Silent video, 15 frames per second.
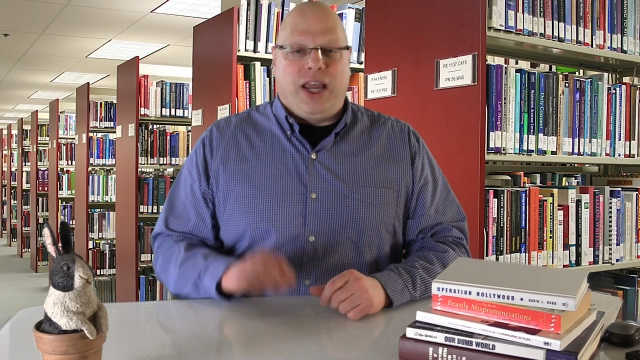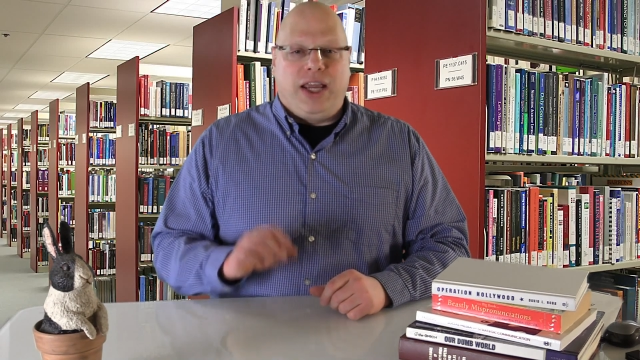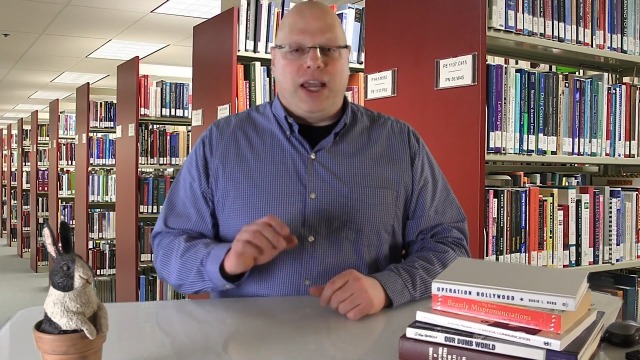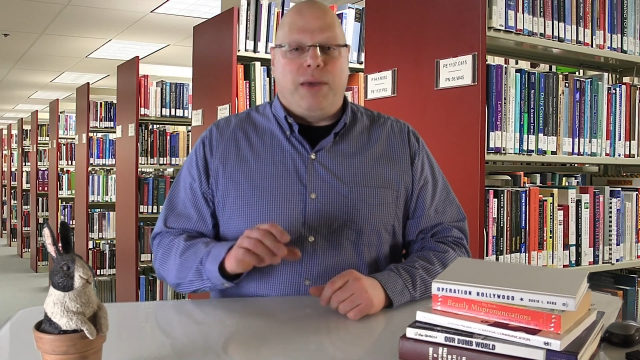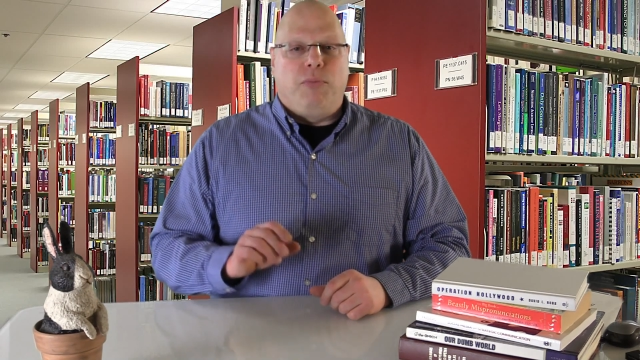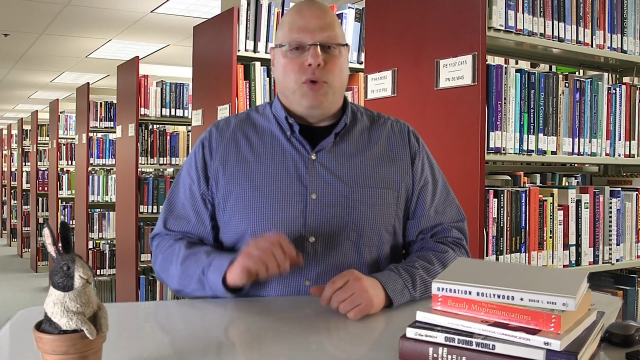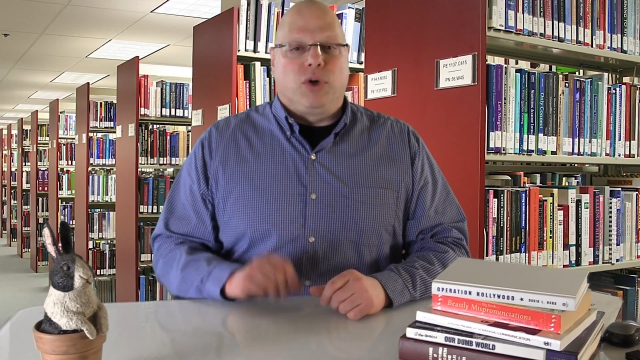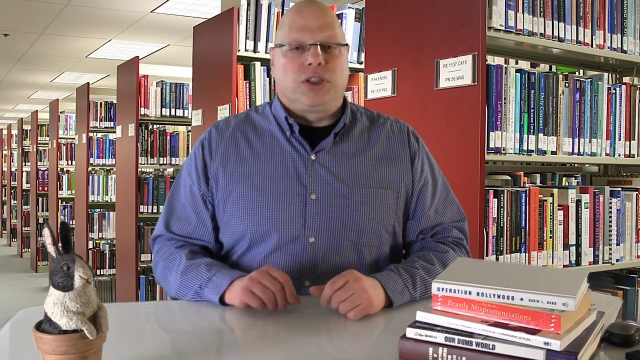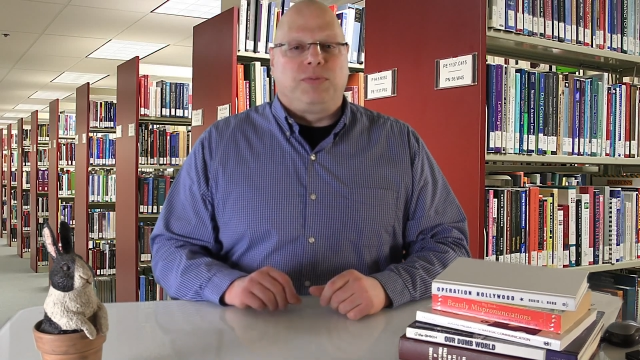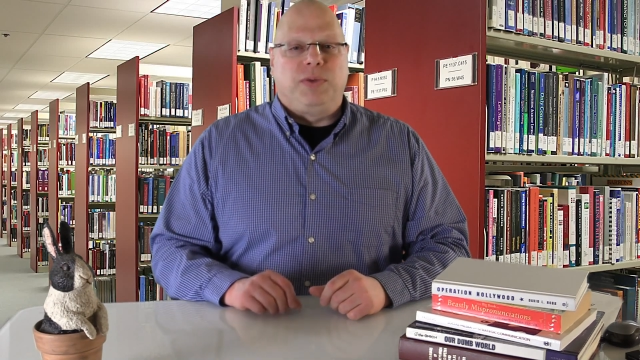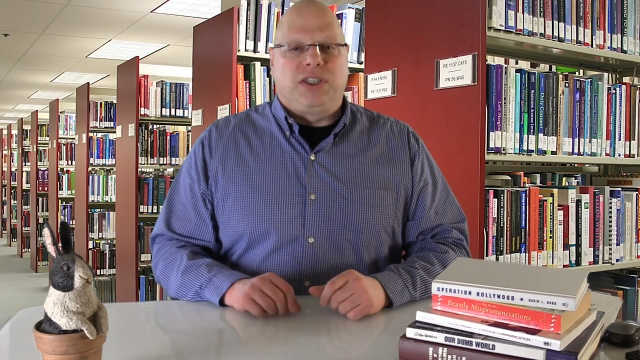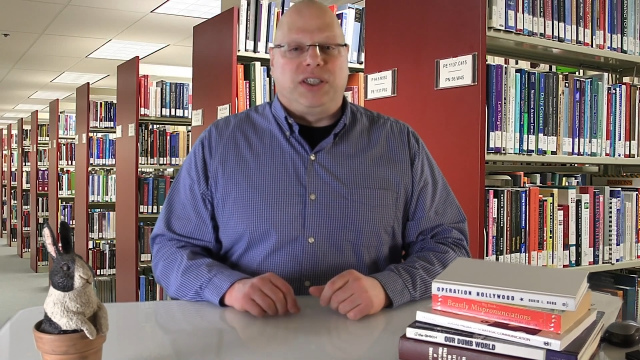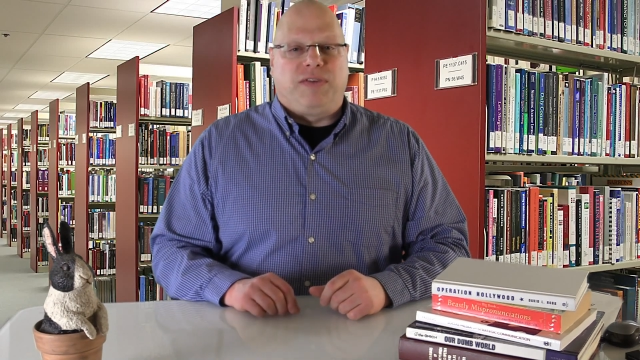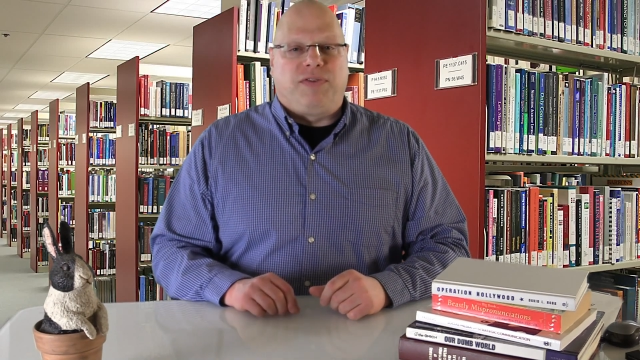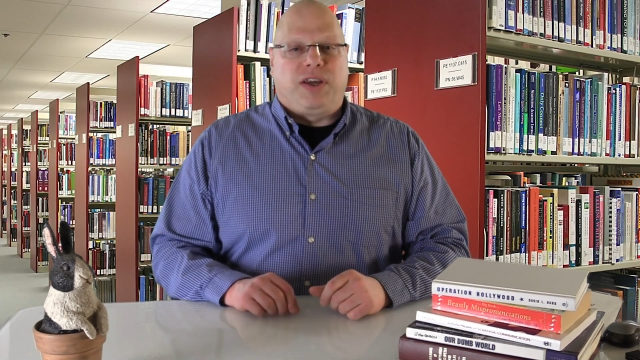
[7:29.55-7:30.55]
and get more
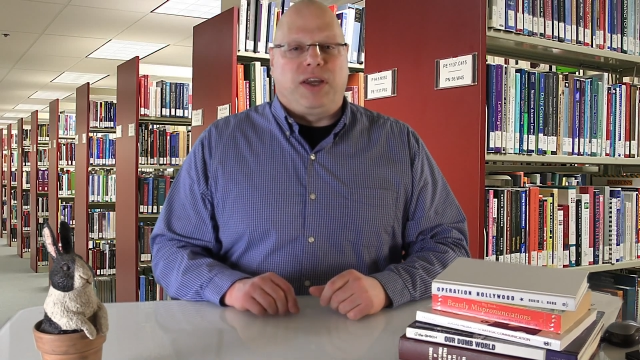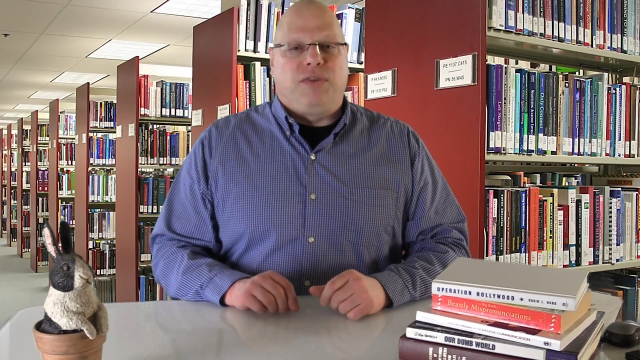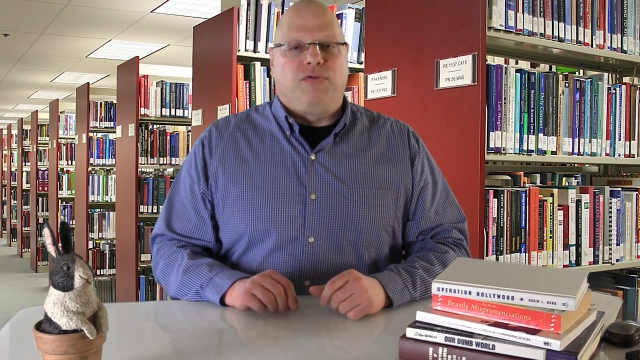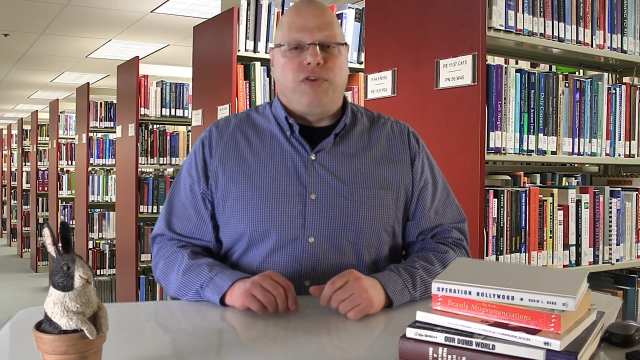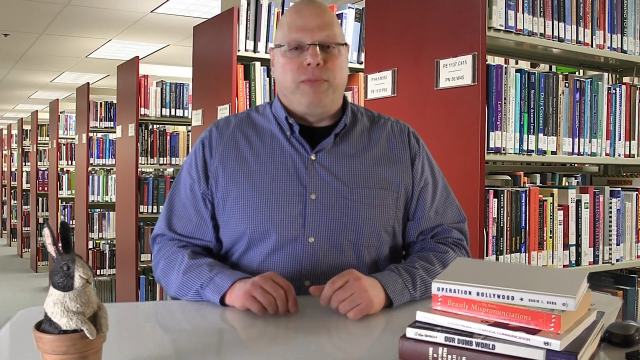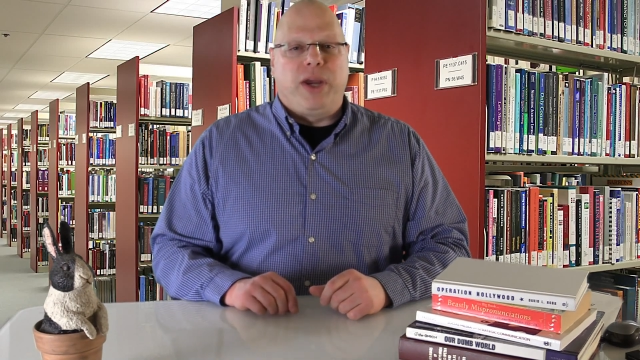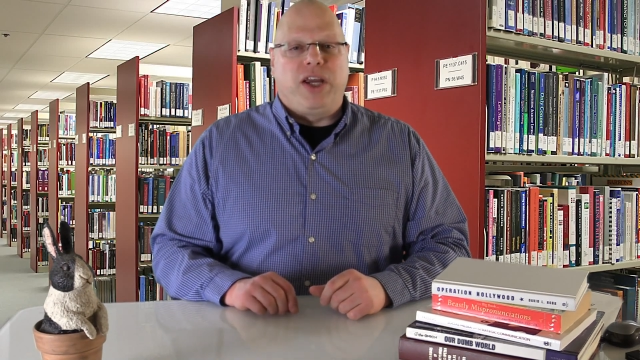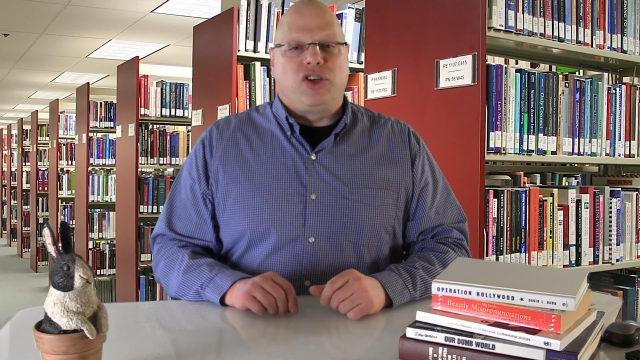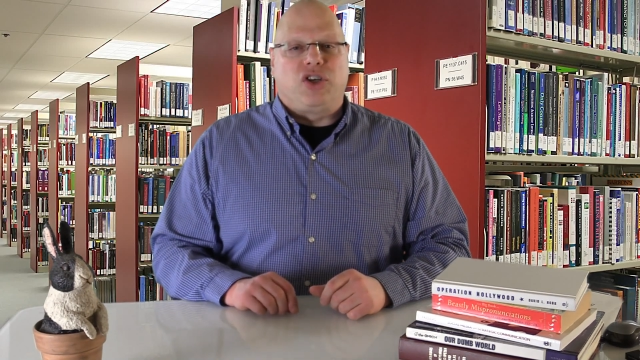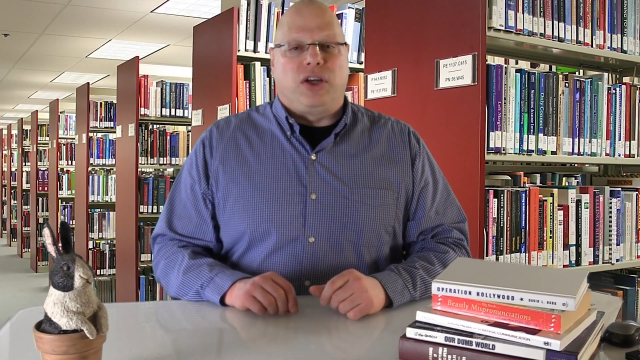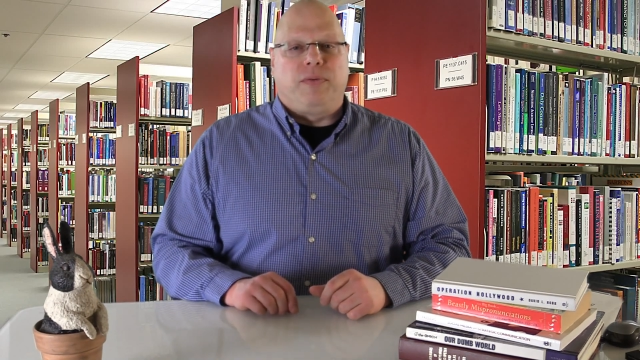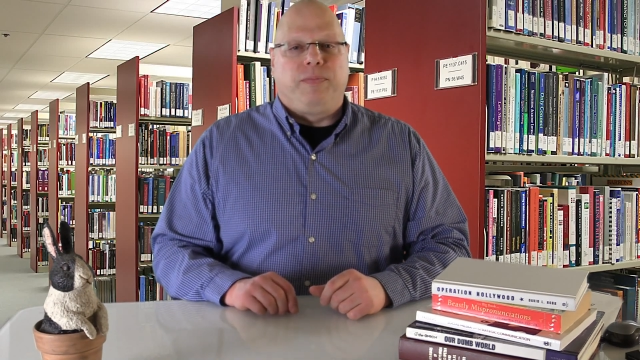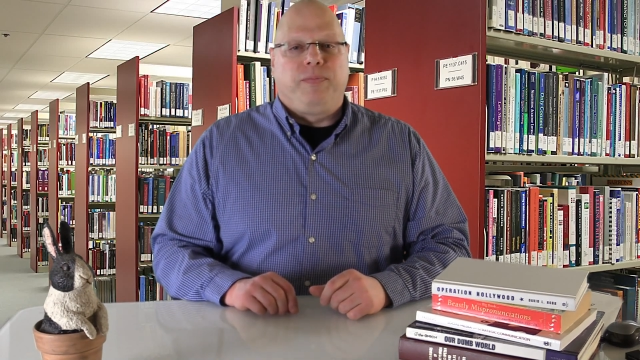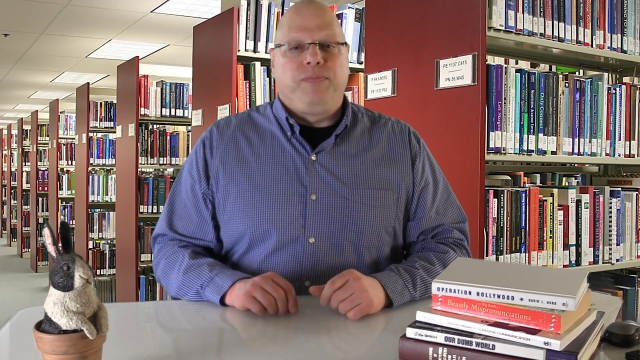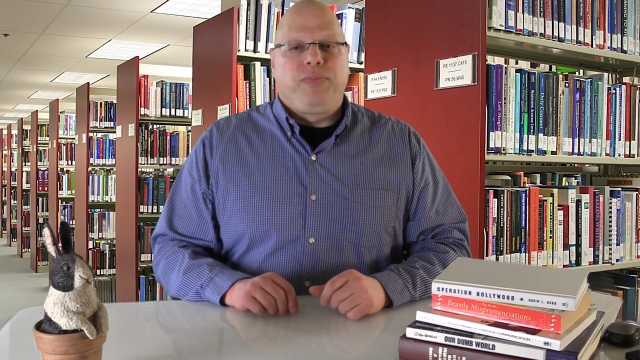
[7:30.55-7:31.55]
specific information.